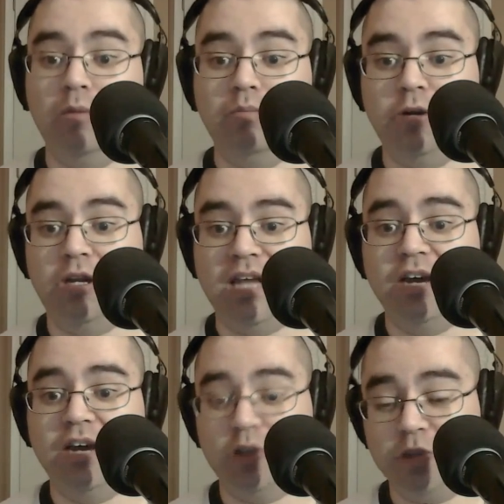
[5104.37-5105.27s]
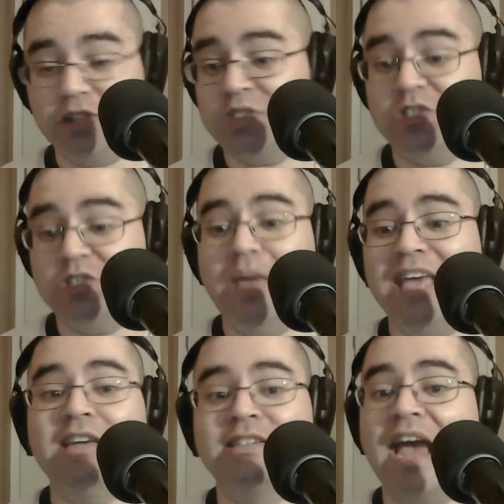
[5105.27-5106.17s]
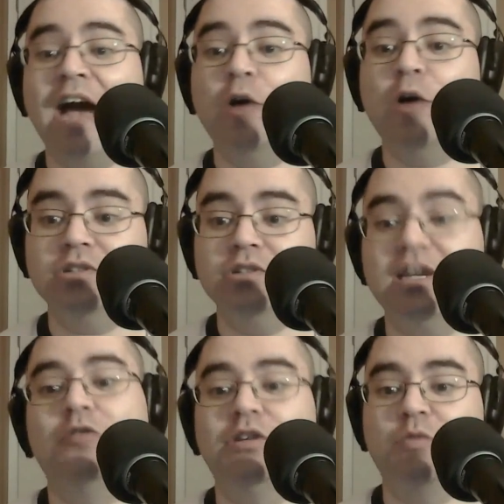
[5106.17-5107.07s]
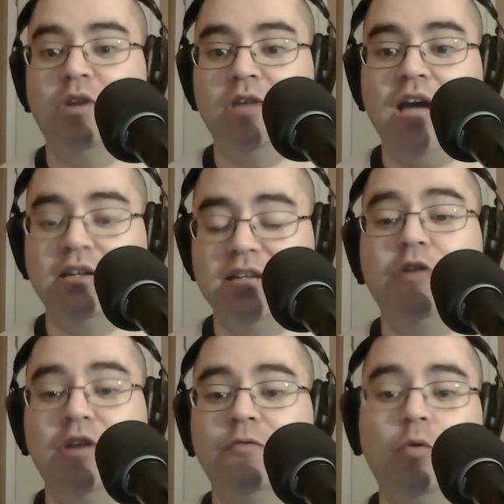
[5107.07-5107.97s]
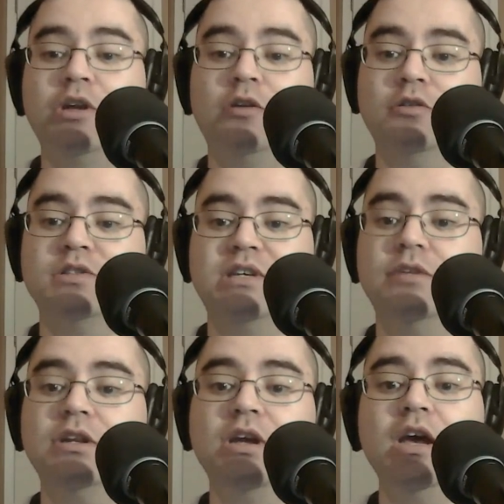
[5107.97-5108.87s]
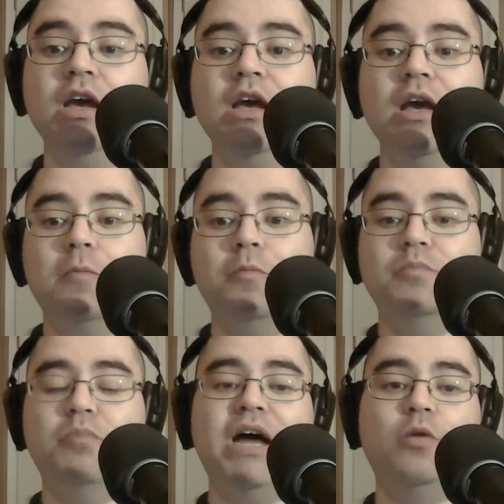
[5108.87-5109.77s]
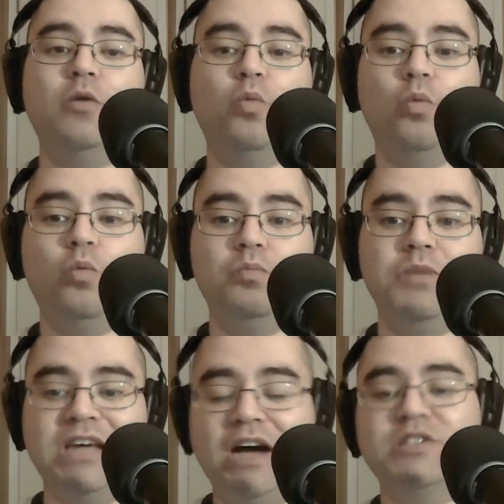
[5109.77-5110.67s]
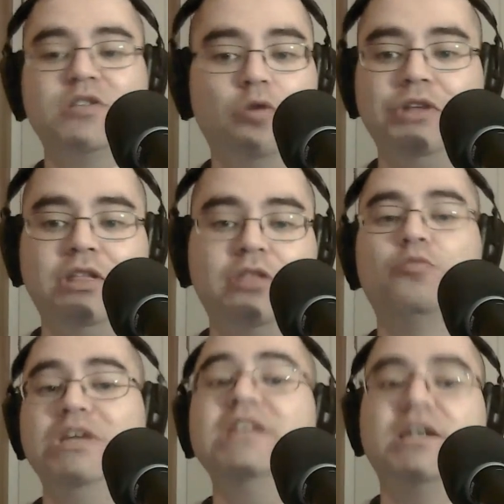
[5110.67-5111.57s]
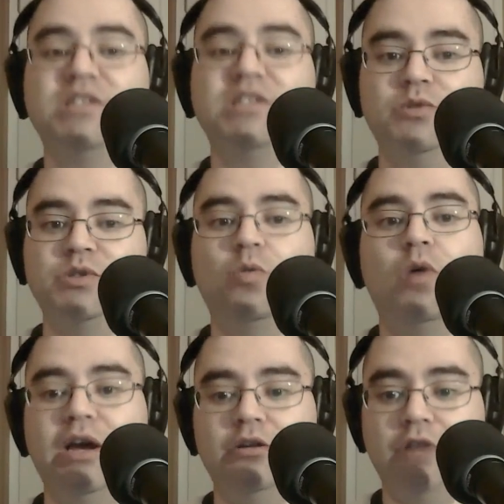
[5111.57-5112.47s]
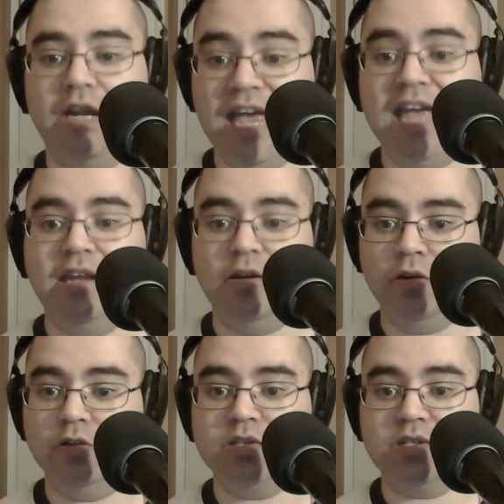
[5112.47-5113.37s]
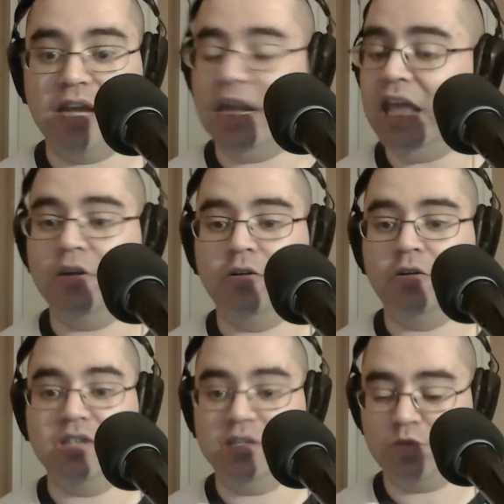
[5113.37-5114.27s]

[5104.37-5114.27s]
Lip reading: putting that out there, but they're still making sound down at 40 hertz even. But because they're only 3 decibels quieter at 80 hertz, and 80 hertz is